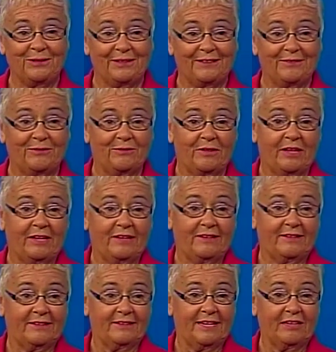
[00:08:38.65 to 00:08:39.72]

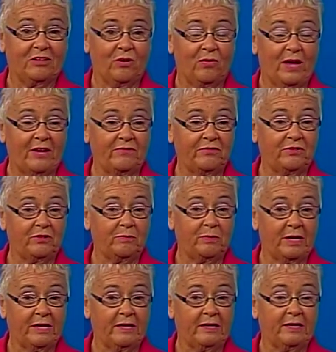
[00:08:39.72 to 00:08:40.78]
and go after the
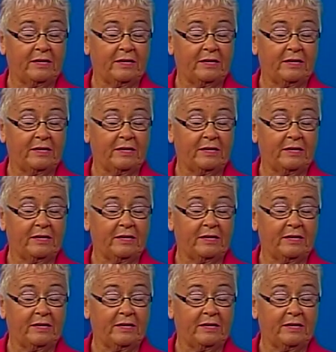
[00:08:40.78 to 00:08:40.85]
men,